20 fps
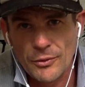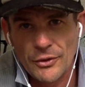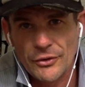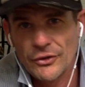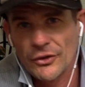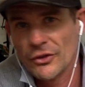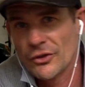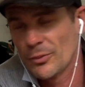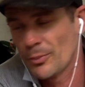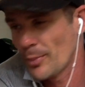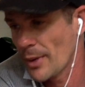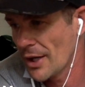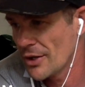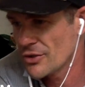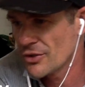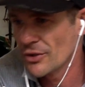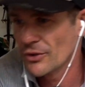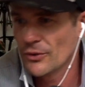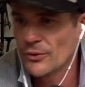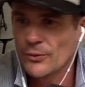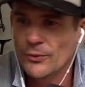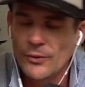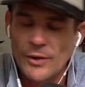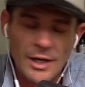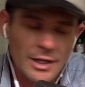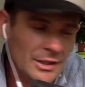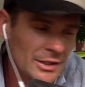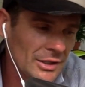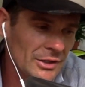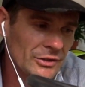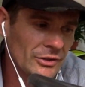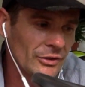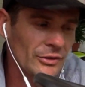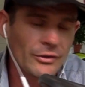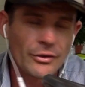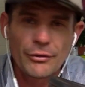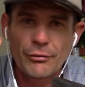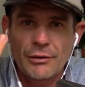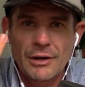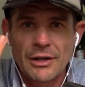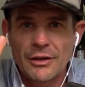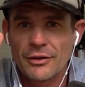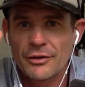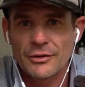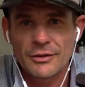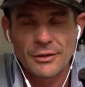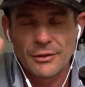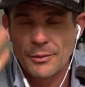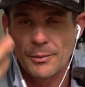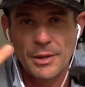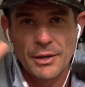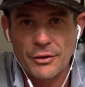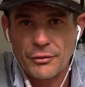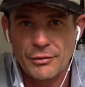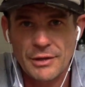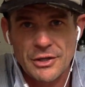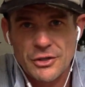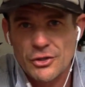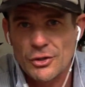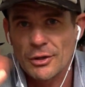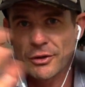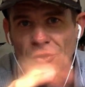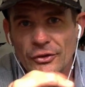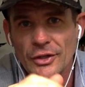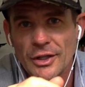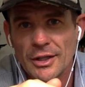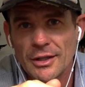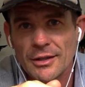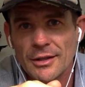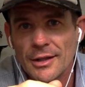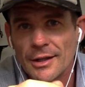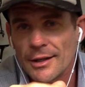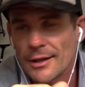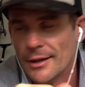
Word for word: The suspension's fucked. It's just three. I mean, three shocks in.